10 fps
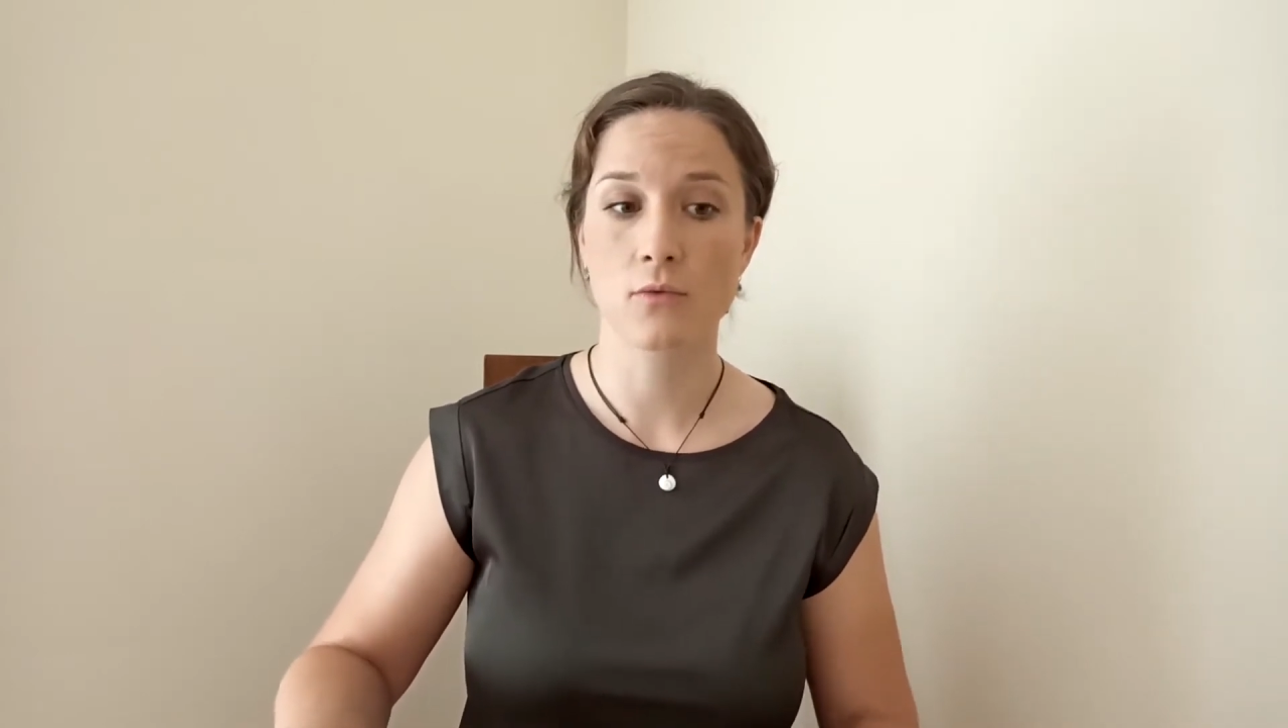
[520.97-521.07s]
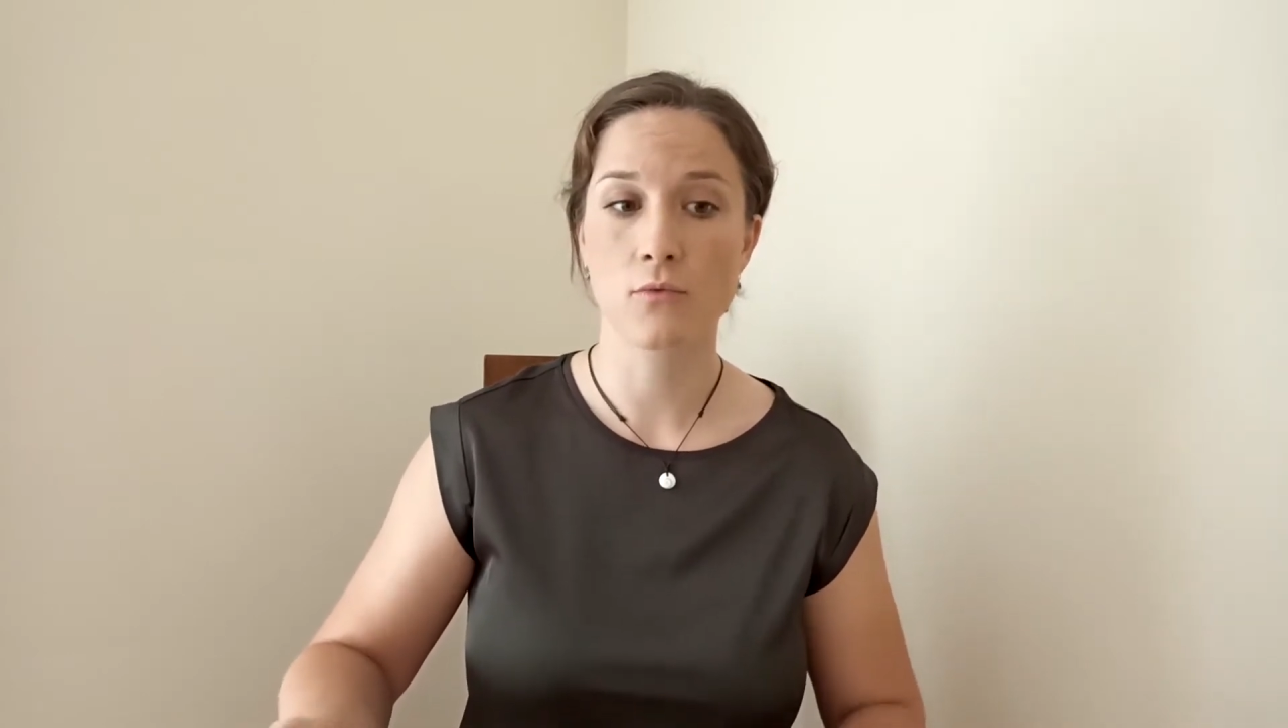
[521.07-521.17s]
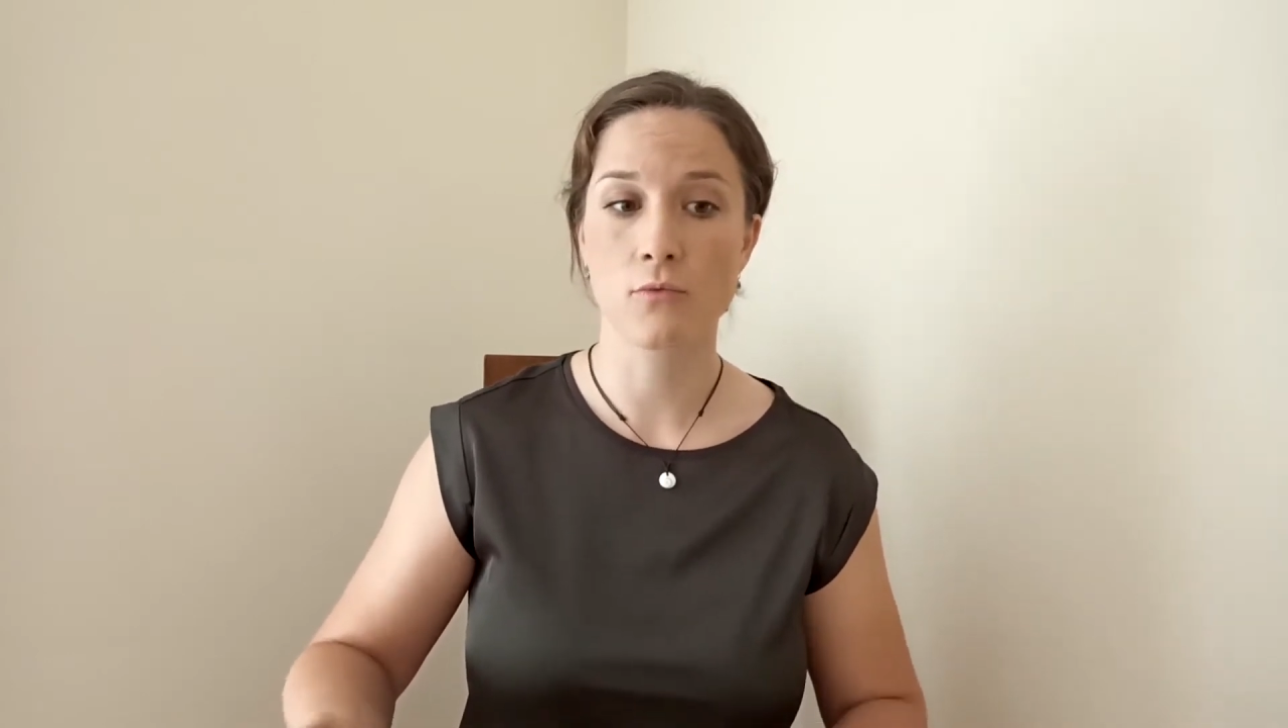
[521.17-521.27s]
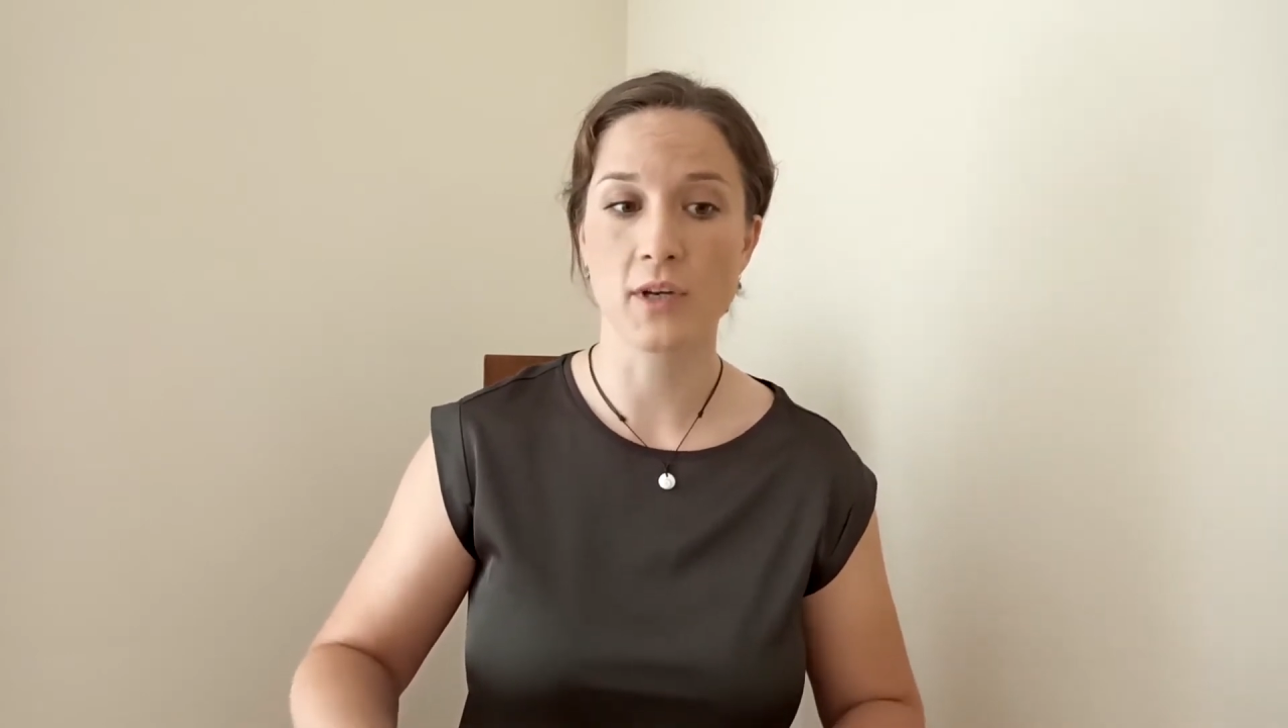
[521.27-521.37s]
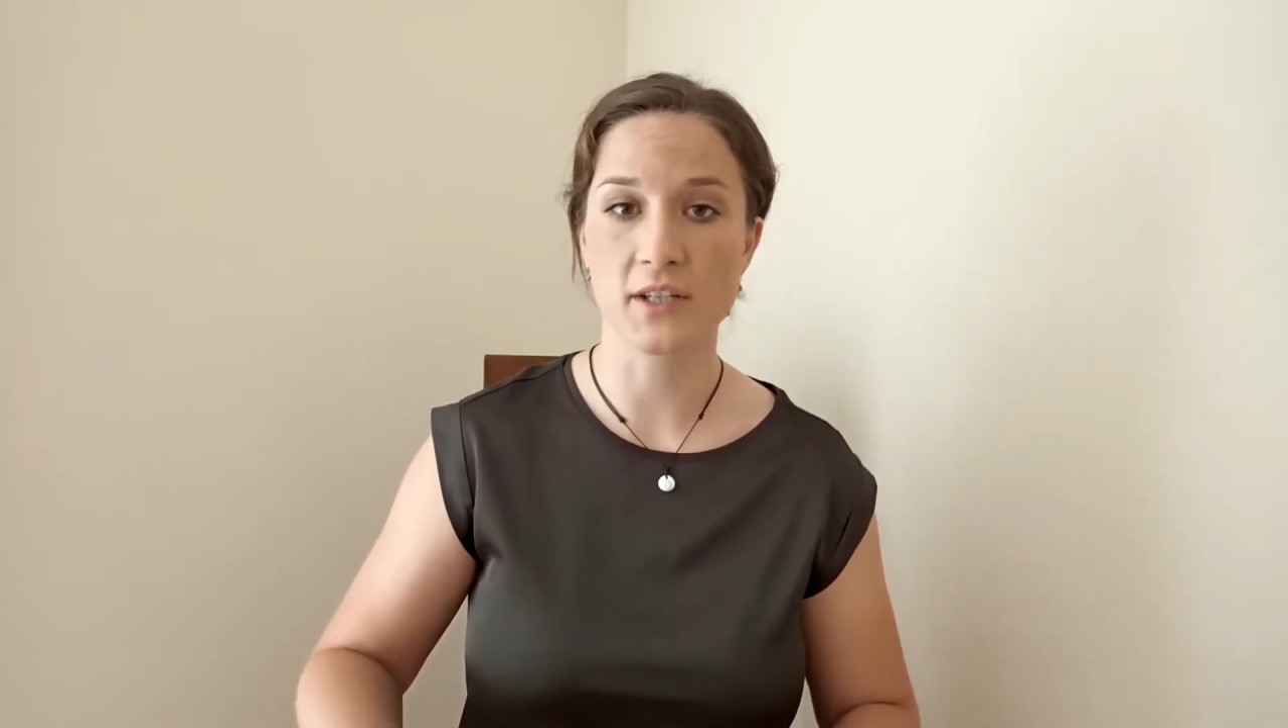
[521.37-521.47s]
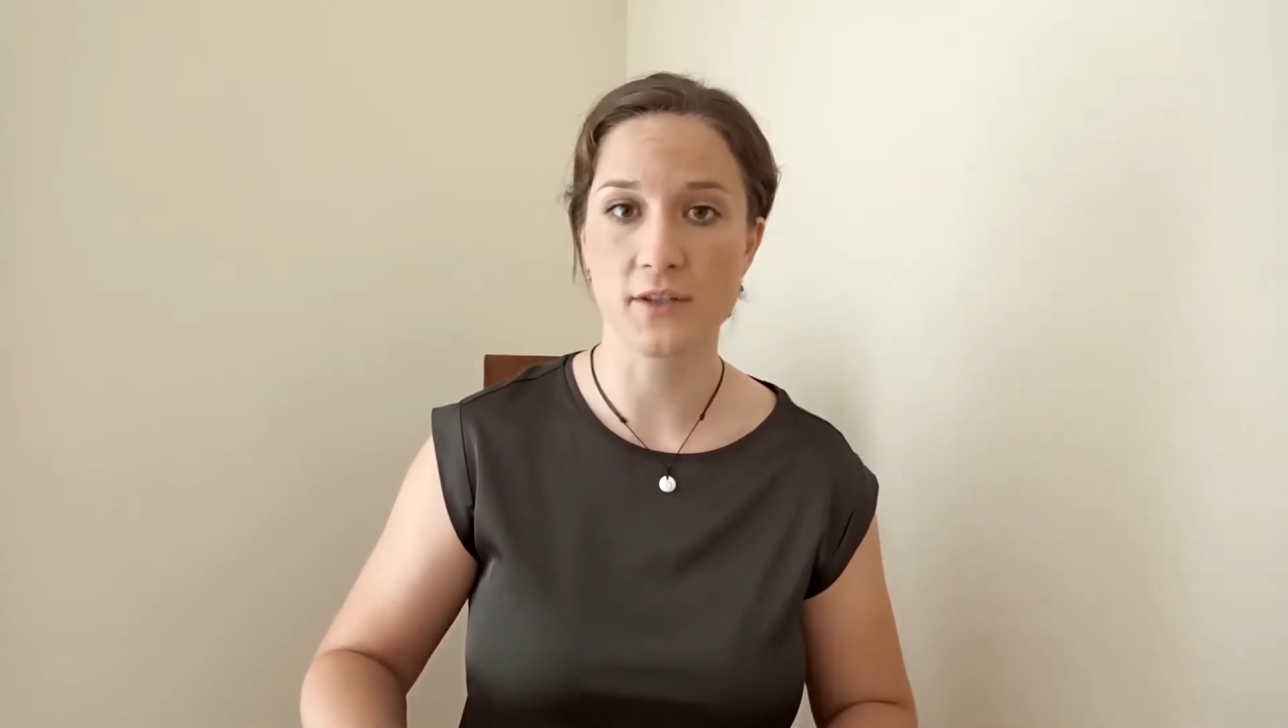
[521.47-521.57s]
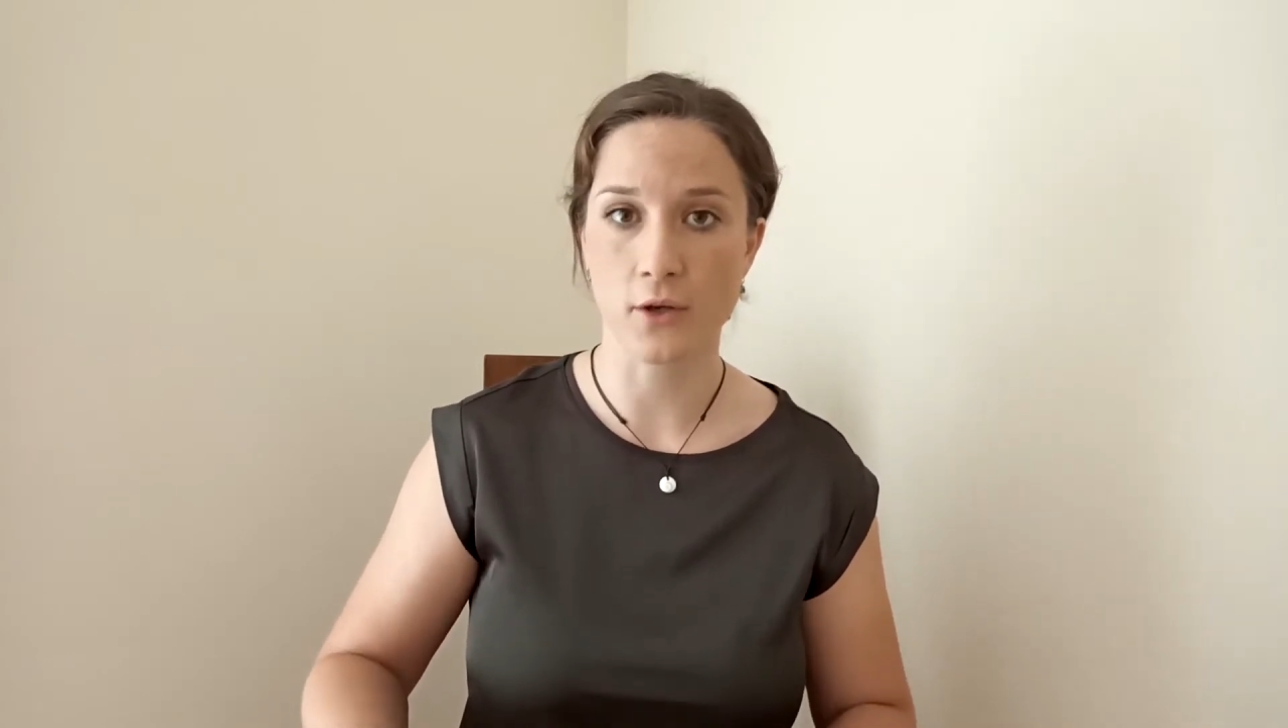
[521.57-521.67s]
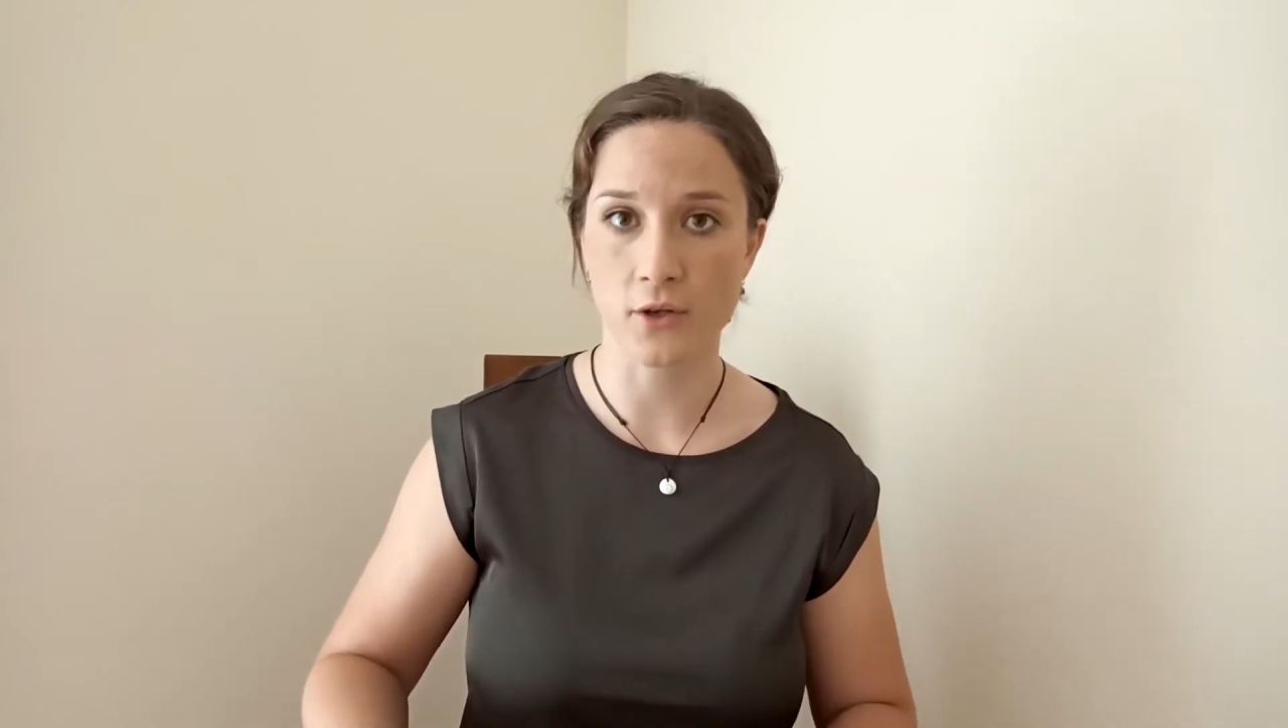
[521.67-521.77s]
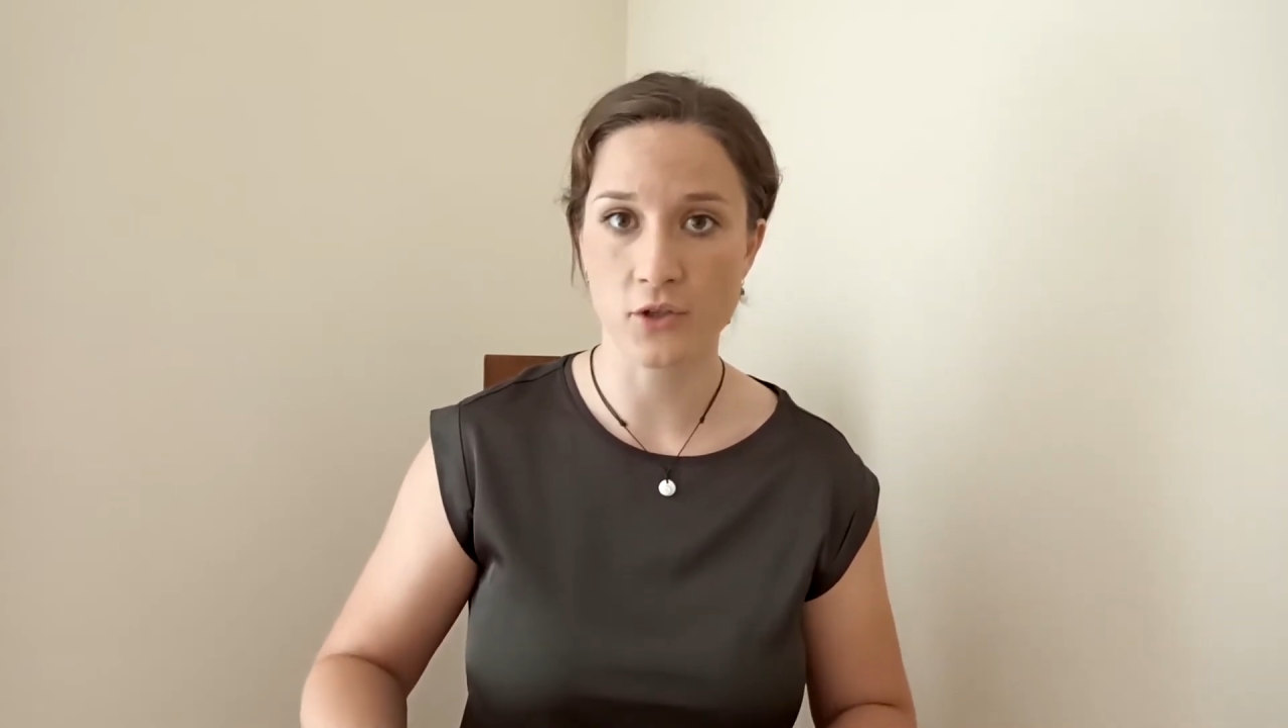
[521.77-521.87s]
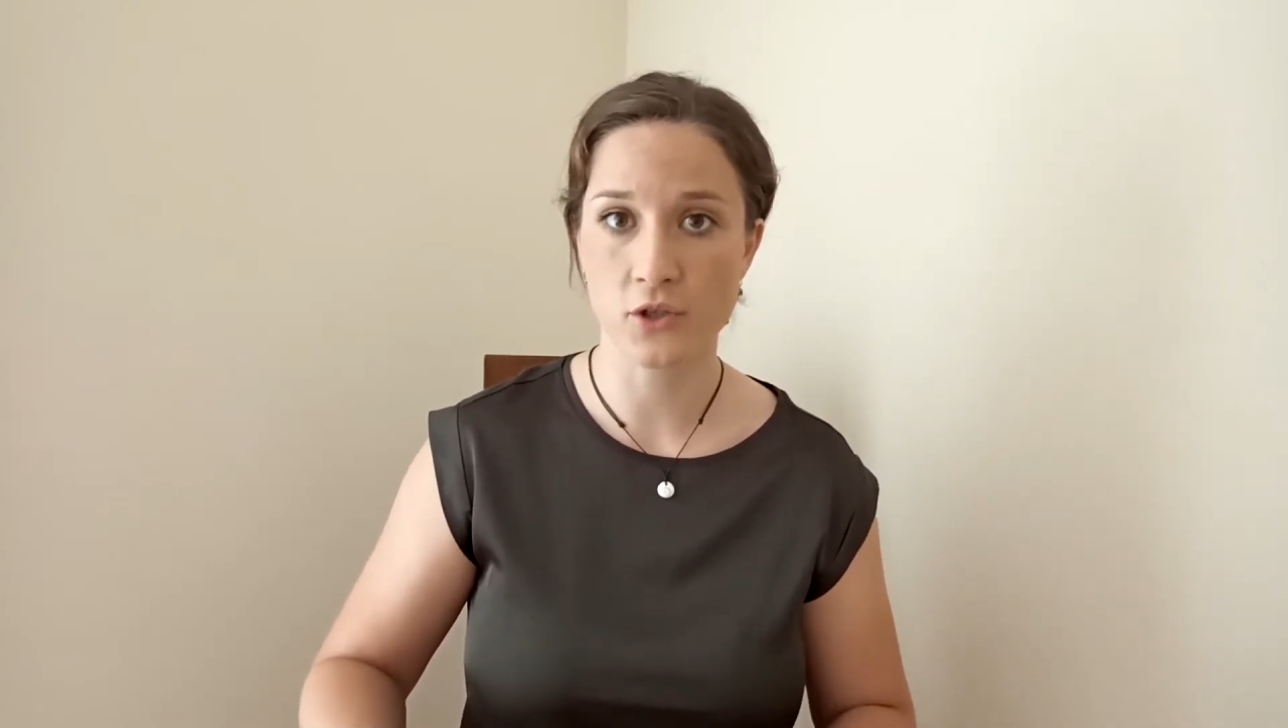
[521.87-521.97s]

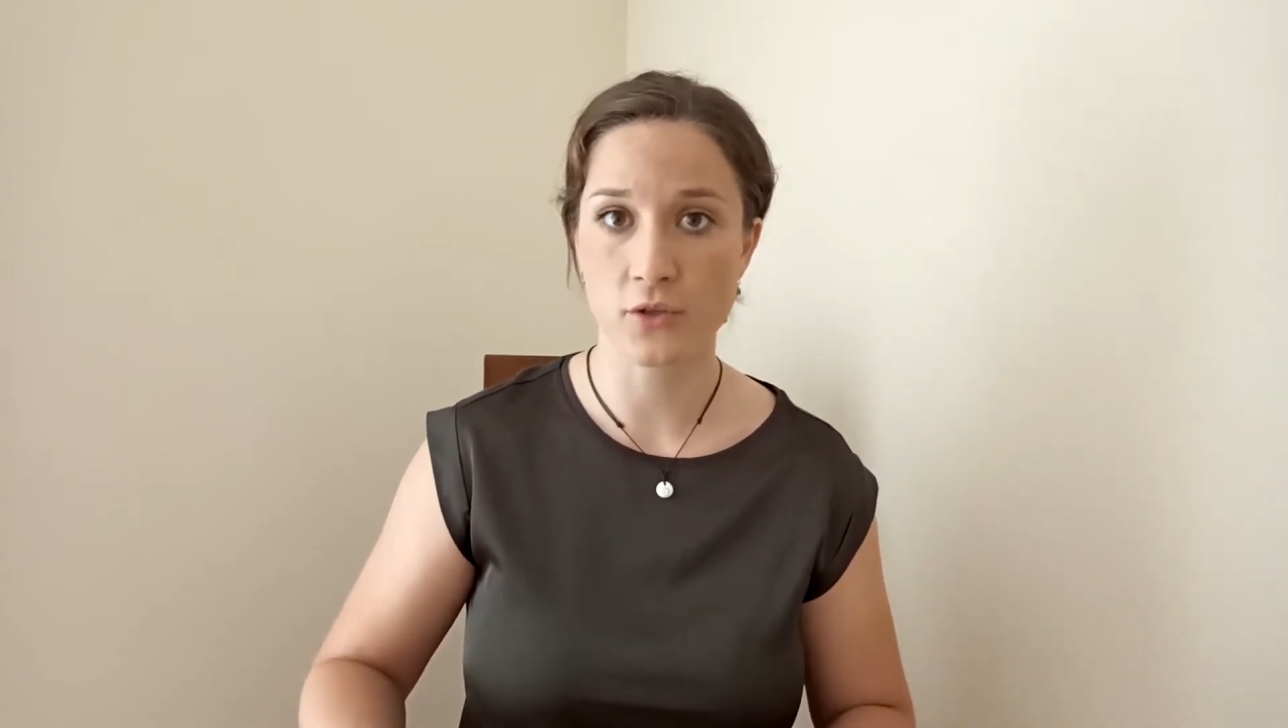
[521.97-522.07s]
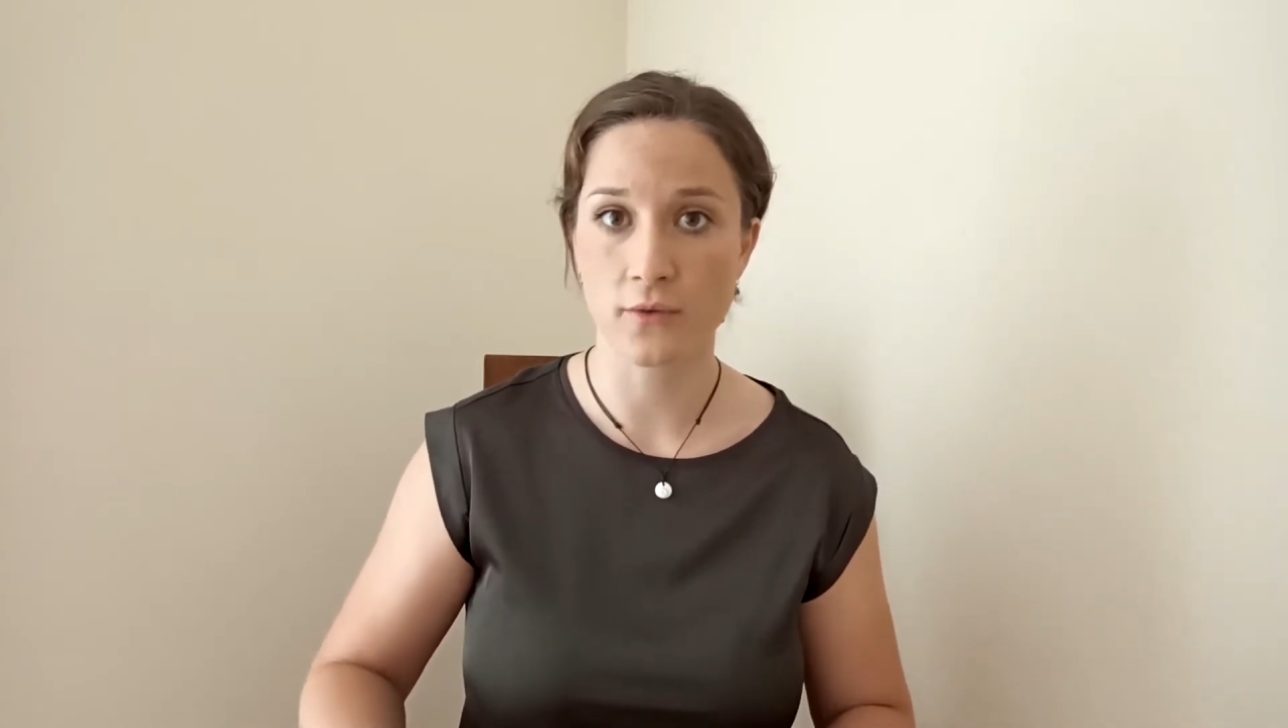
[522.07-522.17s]
research